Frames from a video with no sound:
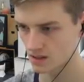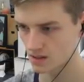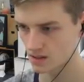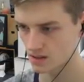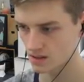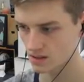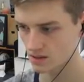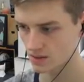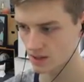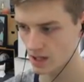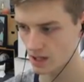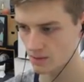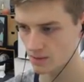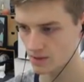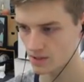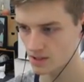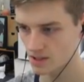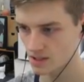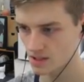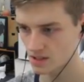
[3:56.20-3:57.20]
Let's see what
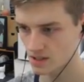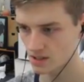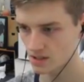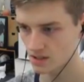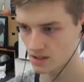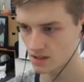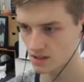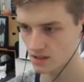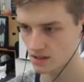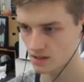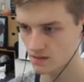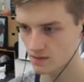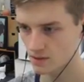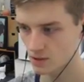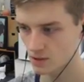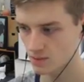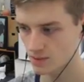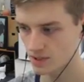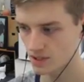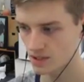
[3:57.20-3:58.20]
happens just
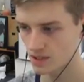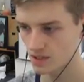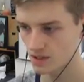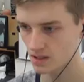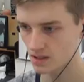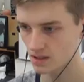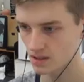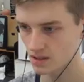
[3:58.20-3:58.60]
for a bit.